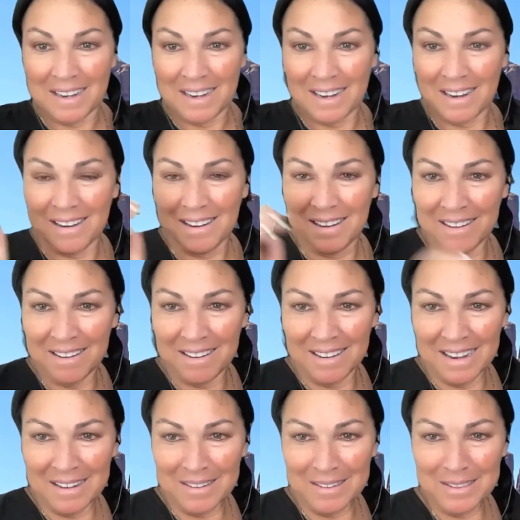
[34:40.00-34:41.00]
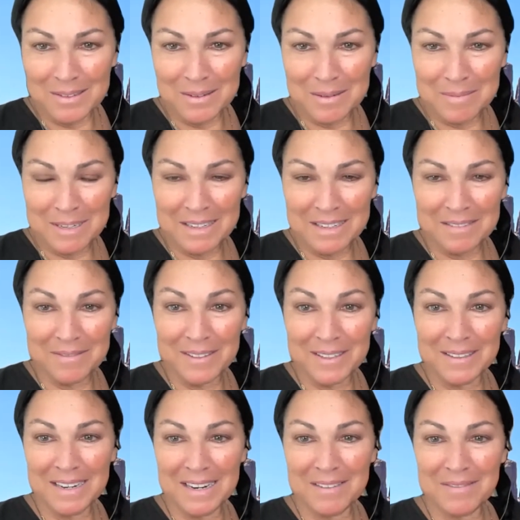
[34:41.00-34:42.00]
Oh, how's everybody
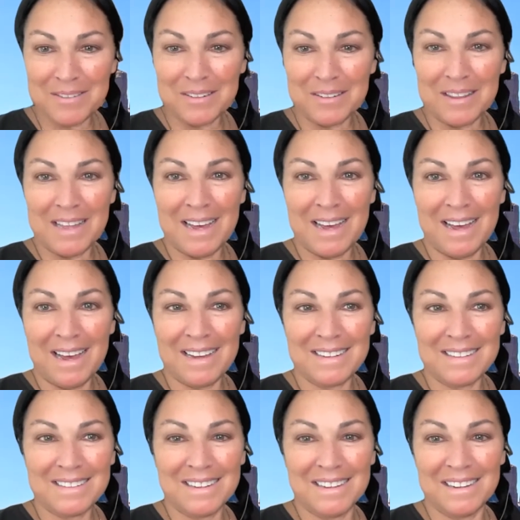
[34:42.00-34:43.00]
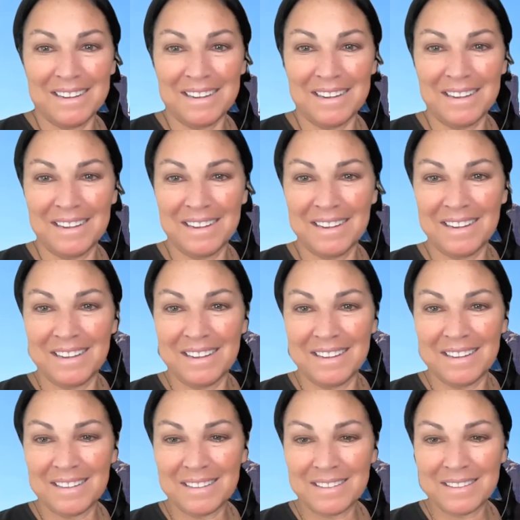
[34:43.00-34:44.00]
feeling after that?
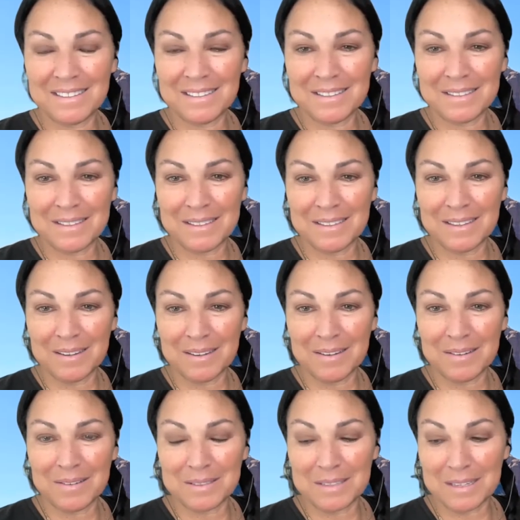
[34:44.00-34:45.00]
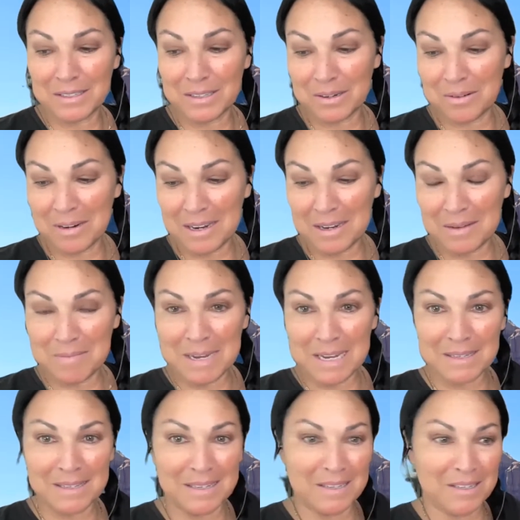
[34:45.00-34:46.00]
So, such a great
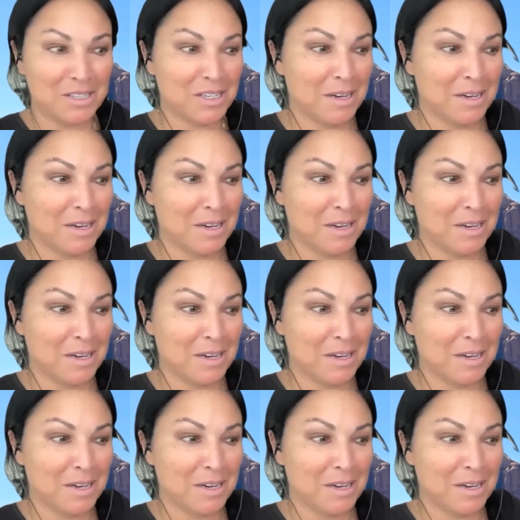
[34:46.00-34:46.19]
message